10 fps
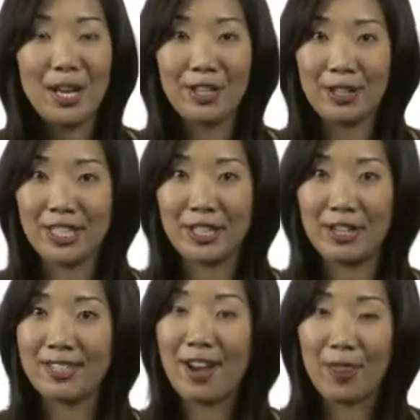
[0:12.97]
in our
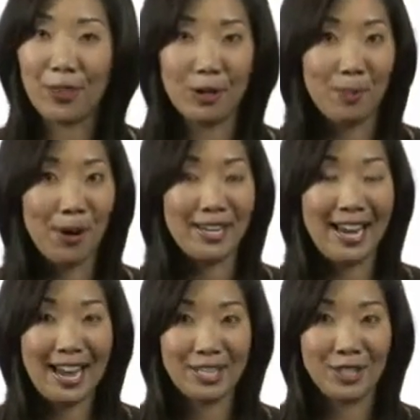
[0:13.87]
series on third-party
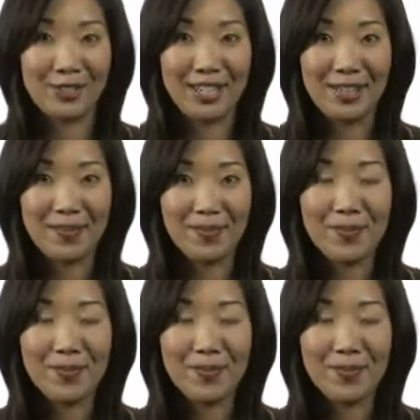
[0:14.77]
ad serving,